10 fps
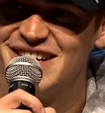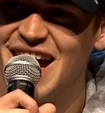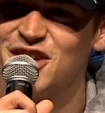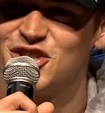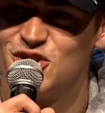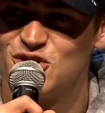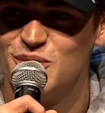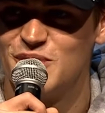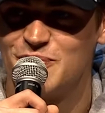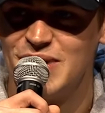Dash,
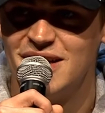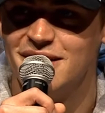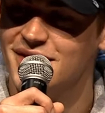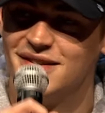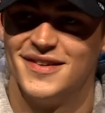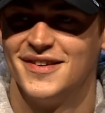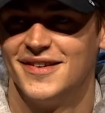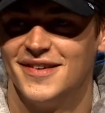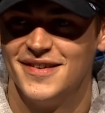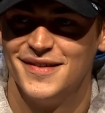super speed.
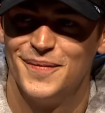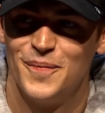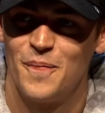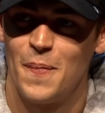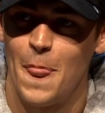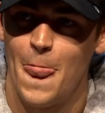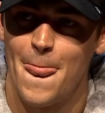Super speed.